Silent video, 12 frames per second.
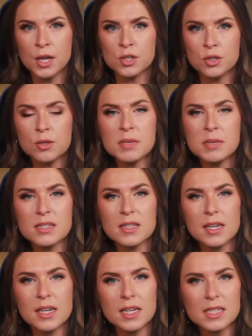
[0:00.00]
due to
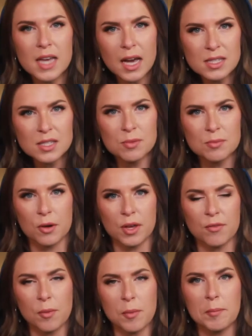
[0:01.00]
misleading testimony
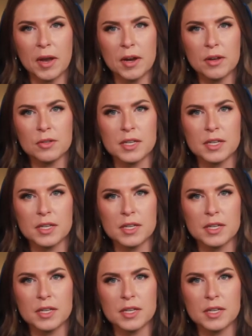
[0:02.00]
from a medical